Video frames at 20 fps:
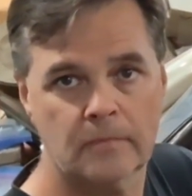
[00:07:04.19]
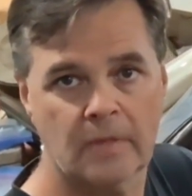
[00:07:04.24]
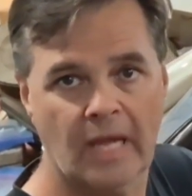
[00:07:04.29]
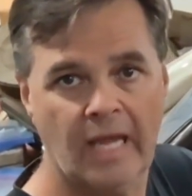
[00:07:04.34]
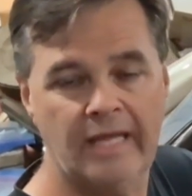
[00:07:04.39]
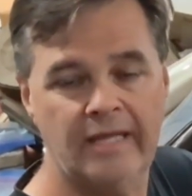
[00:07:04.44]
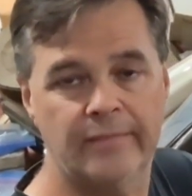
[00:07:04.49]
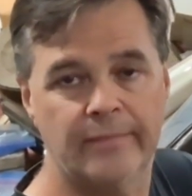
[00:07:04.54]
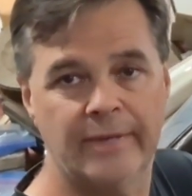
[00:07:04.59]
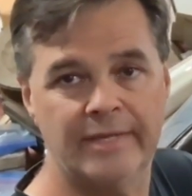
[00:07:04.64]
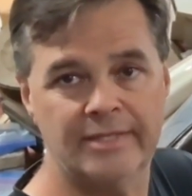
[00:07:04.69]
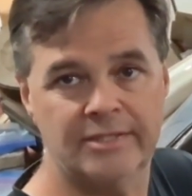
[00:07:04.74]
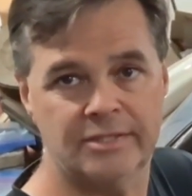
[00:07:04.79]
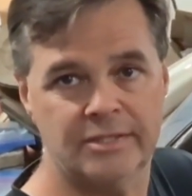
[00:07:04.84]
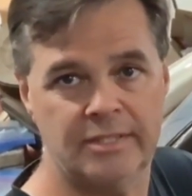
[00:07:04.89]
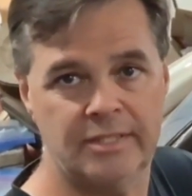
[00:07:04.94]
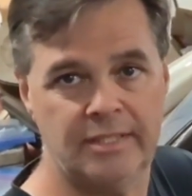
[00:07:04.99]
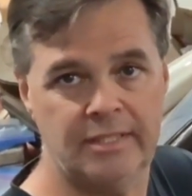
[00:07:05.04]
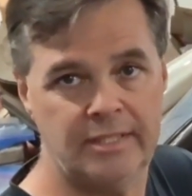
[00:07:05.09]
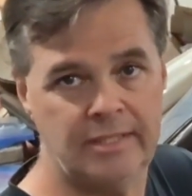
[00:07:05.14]
and you might
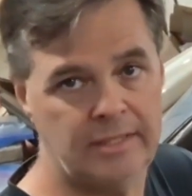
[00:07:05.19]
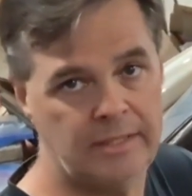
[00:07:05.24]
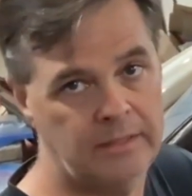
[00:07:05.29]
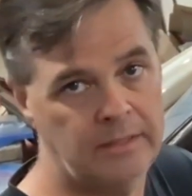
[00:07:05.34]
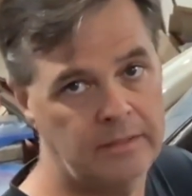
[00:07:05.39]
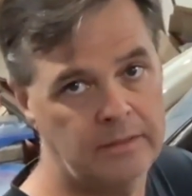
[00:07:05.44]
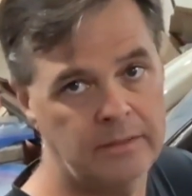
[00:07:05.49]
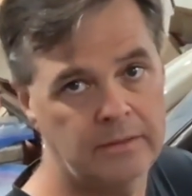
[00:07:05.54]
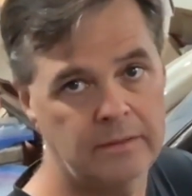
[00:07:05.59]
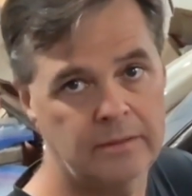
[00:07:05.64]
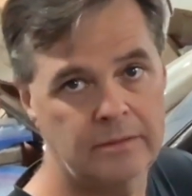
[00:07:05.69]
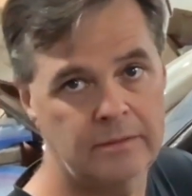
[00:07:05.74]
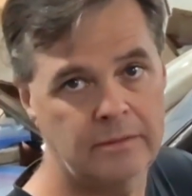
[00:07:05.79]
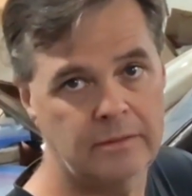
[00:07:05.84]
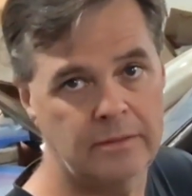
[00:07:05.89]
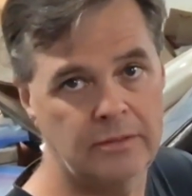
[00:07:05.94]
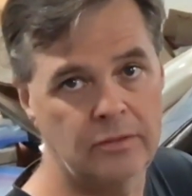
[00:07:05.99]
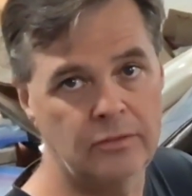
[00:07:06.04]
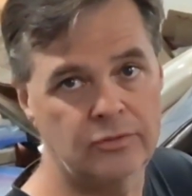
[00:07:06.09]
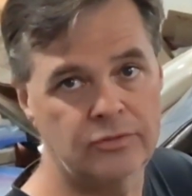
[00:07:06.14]
see
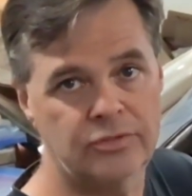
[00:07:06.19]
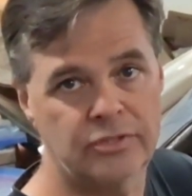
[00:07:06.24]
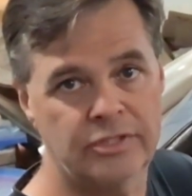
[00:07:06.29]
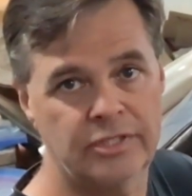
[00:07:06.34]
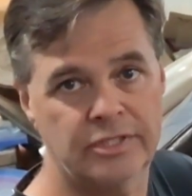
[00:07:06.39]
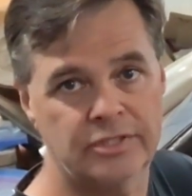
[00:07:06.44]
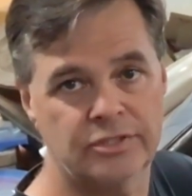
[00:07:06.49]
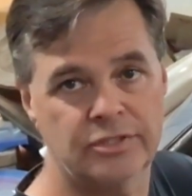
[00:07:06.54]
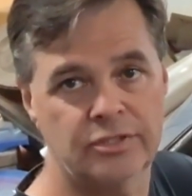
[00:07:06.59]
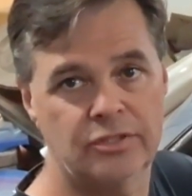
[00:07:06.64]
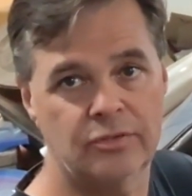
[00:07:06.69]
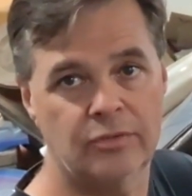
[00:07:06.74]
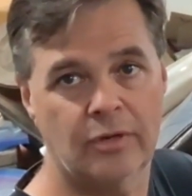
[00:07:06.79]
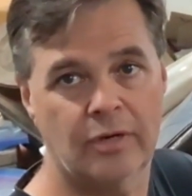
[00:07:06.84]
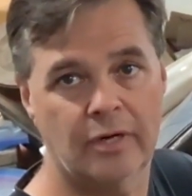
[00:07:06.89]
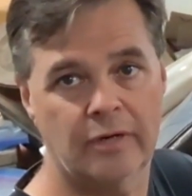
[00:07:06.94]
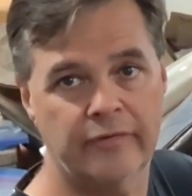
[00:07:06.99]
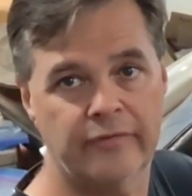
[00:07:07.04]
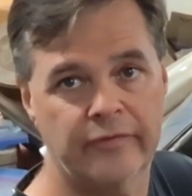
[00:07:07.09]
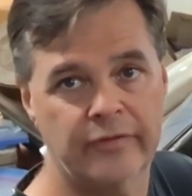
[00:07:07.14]
the newest addition to
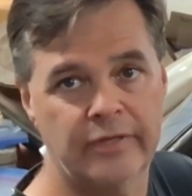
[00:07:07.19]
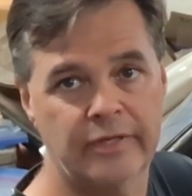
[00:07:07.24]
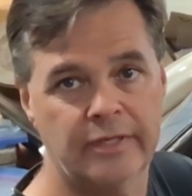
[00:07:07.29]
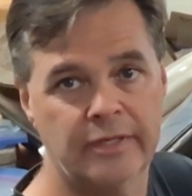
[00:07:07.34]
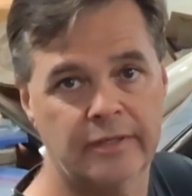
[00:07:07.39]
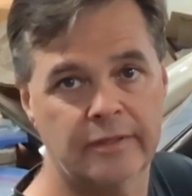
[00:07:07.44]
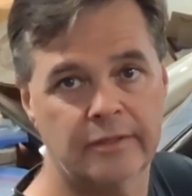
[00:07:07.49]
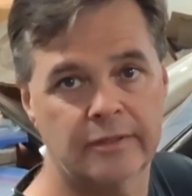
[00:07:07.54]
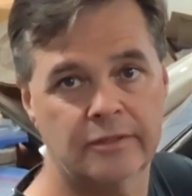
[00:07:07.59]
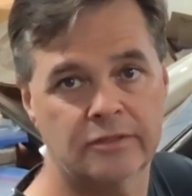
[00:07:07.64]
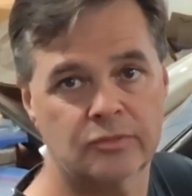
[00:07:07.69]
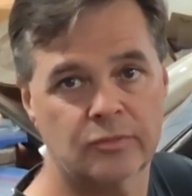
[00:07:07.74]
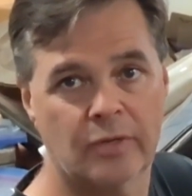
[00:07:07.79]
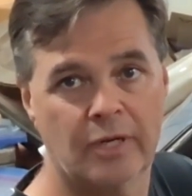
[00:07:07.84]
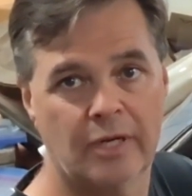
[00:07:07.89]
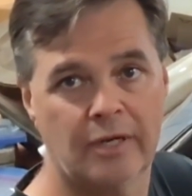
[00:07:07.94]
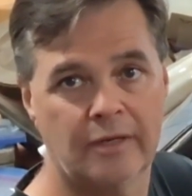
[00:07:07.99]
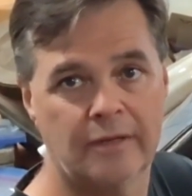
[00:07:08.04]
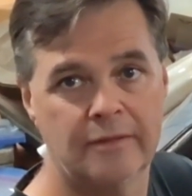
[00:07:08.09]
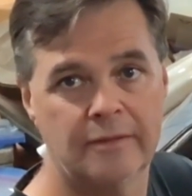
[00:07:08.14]
our fleet here as
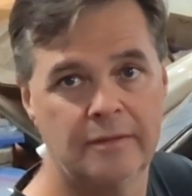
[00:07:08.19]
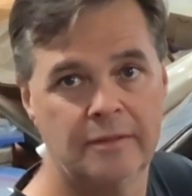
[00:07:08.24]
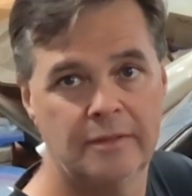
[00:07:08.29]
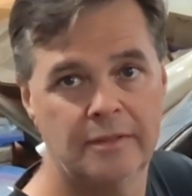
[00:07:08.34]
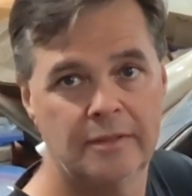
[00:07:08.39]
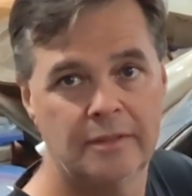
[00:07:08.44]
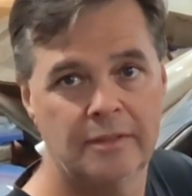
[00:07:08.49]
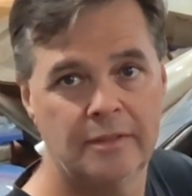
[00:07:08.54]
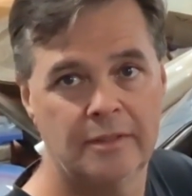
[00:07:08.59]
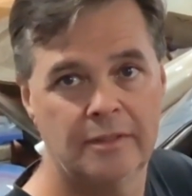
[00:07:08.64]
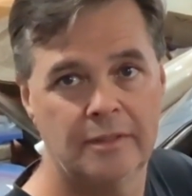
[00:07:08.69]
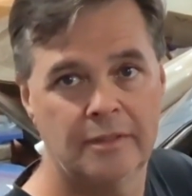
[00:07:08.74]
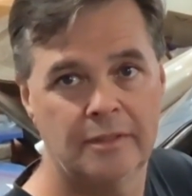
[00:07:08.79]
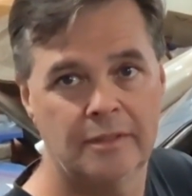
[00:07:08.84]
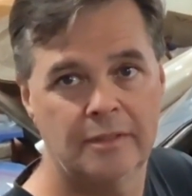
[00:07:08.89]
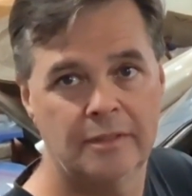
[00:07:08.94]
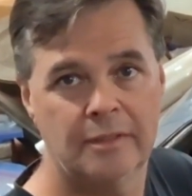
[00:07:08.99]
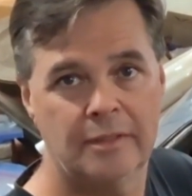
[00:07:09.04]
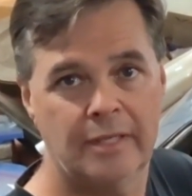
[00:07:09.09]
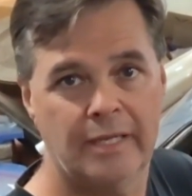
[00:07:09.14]
well.
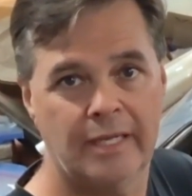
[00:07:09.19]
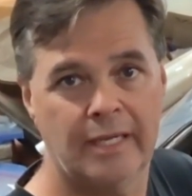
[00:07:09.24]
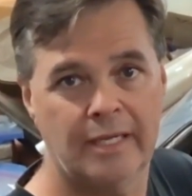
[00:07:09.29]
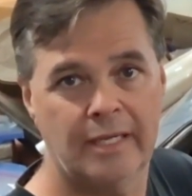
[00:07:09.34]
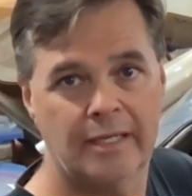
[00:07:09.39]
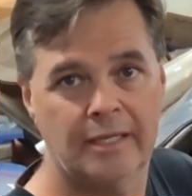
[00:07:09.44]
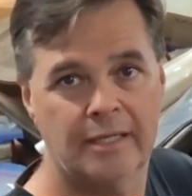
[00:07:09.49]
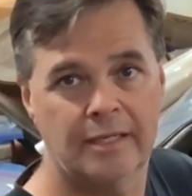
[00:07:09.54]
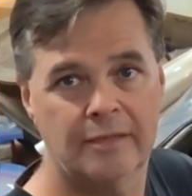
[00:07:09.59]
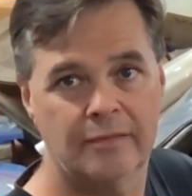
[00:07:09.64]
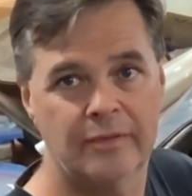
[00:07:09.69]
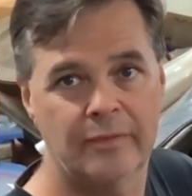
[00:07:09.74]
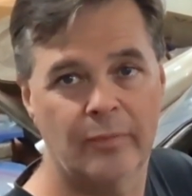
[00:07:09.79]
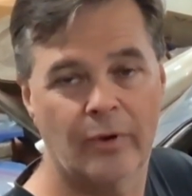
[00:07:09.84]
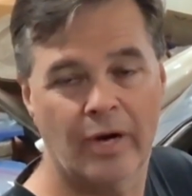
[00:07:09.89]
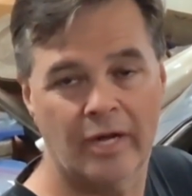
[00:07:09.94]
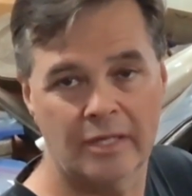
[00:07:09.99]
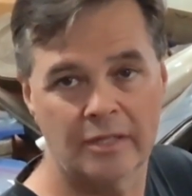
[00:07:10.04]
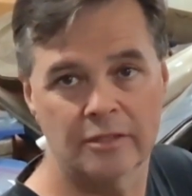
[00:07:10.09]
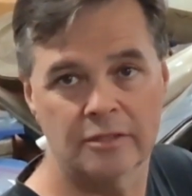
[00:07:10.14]
Uh, we
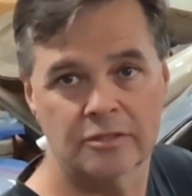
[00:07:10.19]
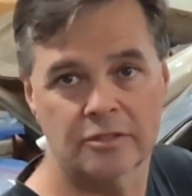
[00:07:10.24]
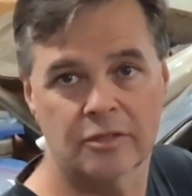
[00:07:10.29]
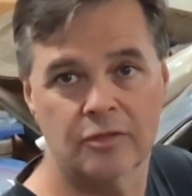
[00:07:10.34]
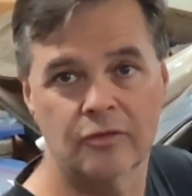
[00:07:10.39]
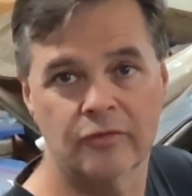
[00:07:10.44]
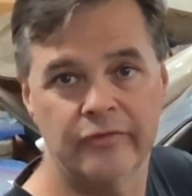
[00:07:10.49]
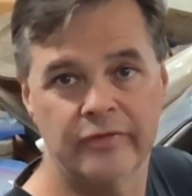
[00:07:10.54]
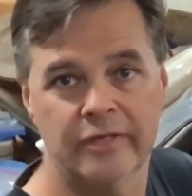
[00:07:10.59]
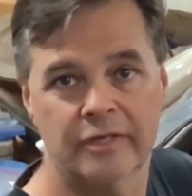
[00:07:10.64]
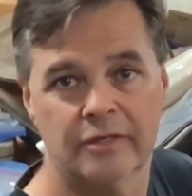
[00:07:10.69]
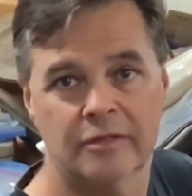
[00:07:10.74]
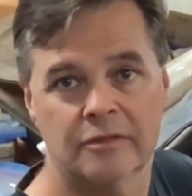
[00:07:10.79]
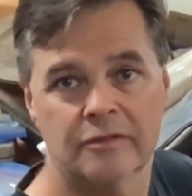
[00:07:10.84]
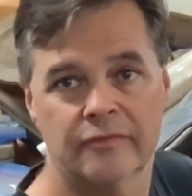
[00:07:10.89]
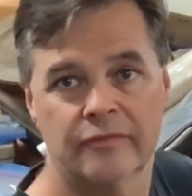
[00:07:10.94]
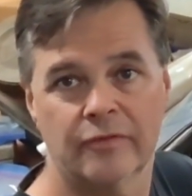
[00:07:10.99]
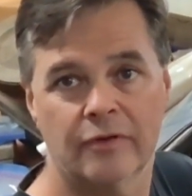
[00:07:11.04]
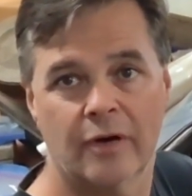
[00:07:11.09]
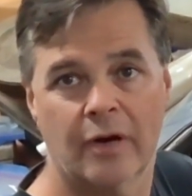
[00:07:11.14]
bought a little tow
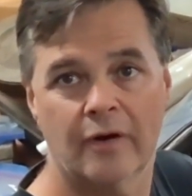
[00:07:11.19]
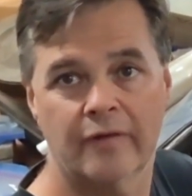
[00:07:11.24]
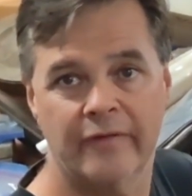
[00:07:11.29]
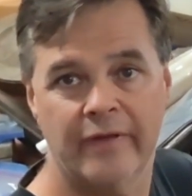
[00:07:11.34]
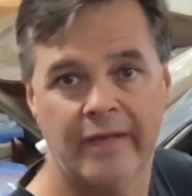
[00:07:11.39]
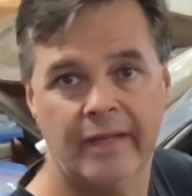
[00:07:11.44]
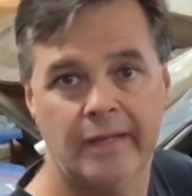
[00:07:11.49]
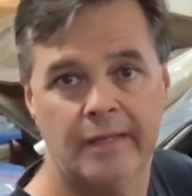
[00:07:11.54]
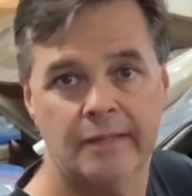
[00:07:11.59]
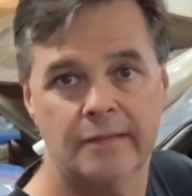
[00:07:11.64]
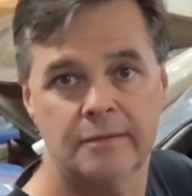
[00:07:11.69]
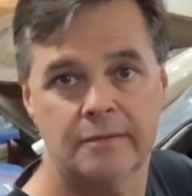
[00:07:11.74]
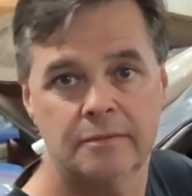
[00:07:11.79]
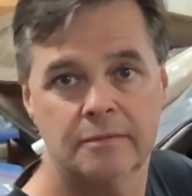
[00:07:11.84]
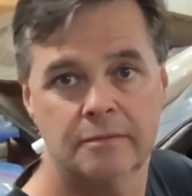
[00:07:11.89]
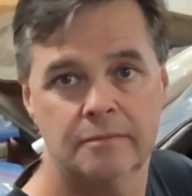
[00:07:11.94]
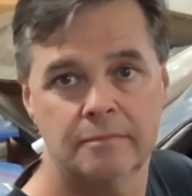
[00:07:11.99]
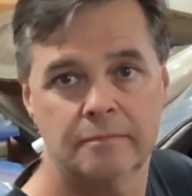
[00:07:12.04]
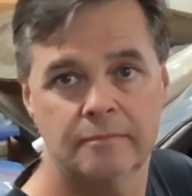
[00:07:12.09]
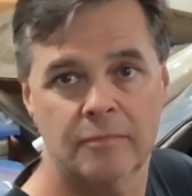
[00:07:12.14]
vehicle for our van.
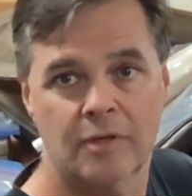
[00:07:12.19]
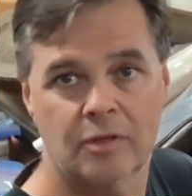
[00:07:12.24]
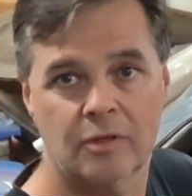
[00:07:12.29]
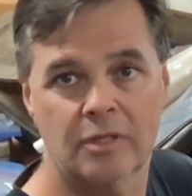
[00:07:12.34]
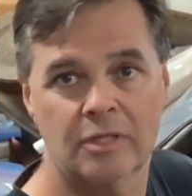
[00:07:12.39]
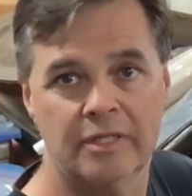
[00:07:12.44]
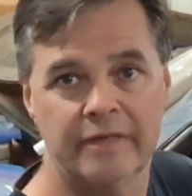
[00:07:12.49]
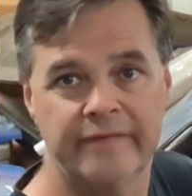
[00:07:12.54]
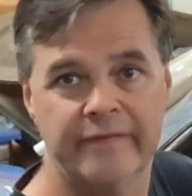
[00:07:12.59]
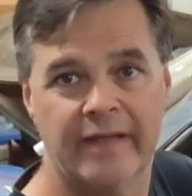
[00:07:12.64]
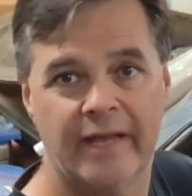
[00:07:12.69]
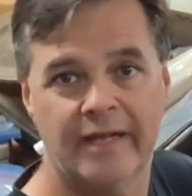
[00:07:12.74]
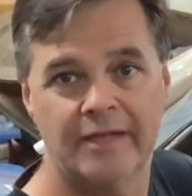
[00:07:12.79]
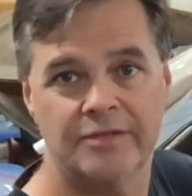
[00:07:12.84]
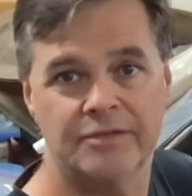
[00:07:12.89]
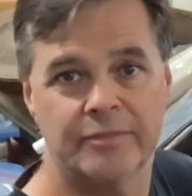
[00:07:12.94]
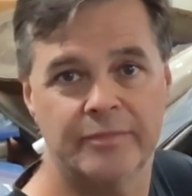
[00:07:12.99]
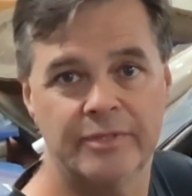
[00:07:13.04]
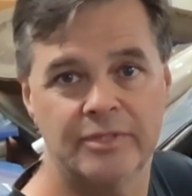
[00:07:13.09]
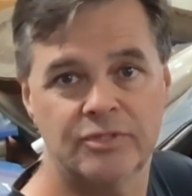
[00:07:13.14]
I'm going to leave that
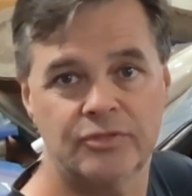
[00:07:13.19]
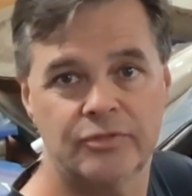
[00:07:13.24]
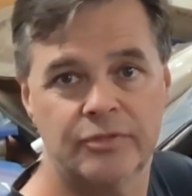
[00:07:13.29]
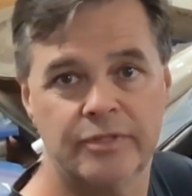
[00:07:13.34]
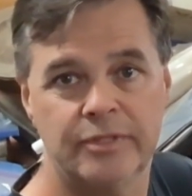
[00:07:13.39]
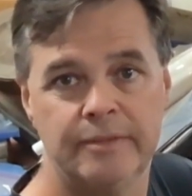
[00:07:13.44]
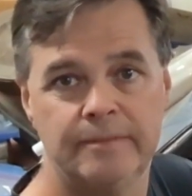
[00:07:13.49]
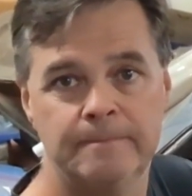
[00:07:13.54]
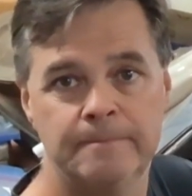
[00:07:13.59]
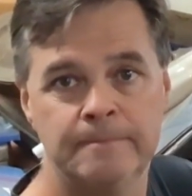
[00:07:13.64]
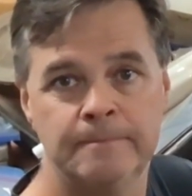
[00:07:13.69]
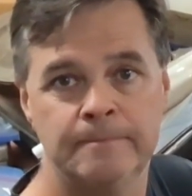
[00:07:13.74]
as a mystery